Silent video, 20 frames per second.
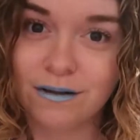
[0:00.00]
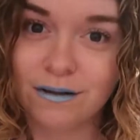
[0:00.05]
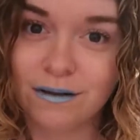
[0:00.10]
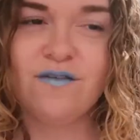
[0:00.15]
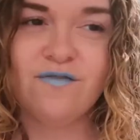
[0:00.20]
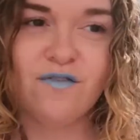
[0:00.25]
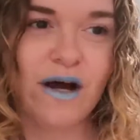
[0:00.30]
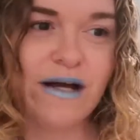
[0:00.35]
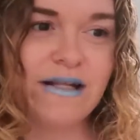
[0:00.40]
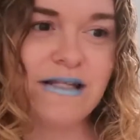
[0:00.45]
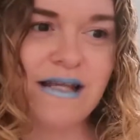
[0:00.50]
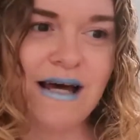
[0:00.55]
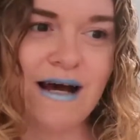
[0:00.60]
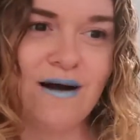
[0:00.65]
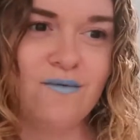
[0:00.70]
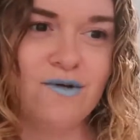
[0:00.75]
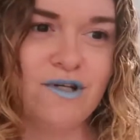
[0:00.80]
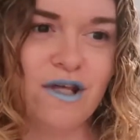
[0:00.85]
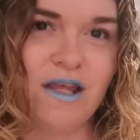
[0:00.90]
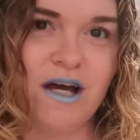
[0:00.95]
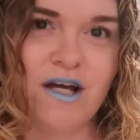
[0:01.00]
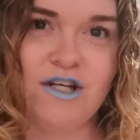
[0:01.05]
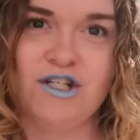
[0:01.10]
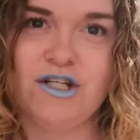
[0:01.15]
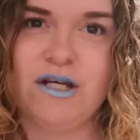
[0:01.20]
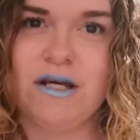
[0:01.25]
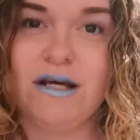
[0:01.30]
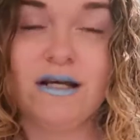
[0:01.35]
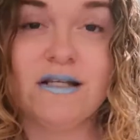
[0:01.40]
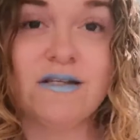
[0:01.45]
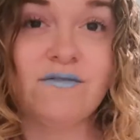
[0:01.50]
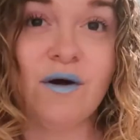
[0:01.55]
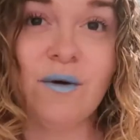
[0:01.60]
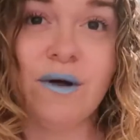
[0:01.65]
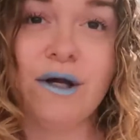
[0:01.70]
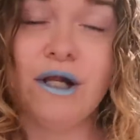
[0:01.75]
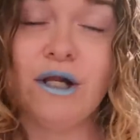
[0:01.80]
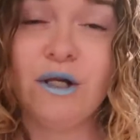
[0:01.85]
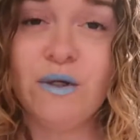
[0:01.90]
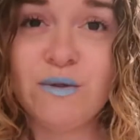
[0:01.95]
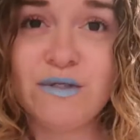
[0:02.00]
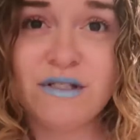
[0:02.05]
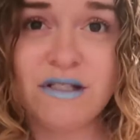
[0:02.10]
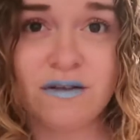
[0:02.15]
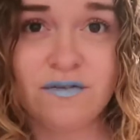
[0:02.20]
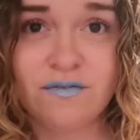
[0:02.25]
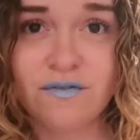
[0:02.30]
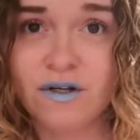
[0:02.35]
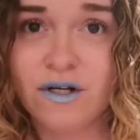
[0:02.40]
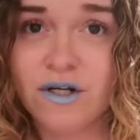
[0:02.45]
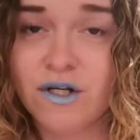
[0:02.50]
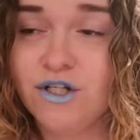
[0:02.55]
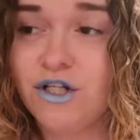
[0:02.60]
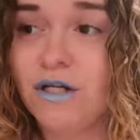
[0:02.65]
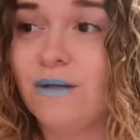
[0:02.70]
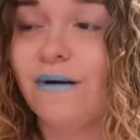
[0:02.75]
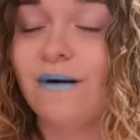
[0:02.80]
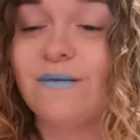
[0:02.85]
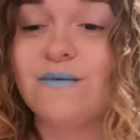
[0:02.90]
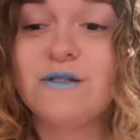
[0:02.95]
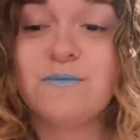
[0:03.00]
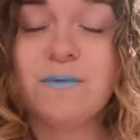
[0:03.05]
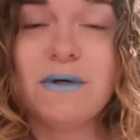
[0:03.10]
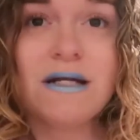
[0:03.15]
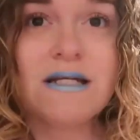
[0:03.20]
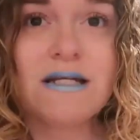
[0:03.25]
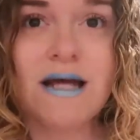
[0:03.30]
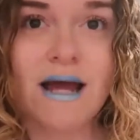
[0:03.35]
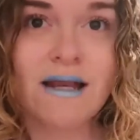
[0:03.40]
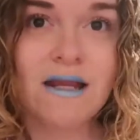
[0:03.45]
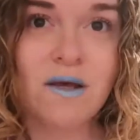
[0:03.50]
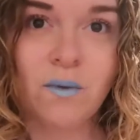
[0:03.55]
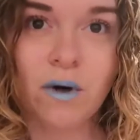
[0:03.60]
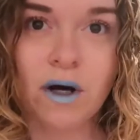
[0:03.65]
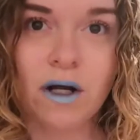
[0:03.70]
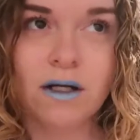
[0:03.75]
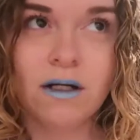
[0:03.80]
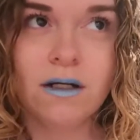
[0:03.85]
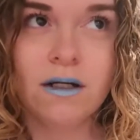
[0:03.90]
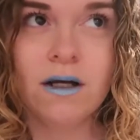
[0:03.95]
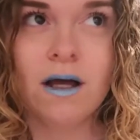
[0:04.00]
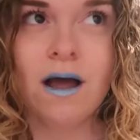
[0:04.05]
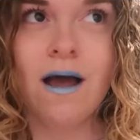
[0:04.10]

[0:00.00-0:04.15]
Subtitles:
He finds out that she is very elusive, she won't speak to anyone.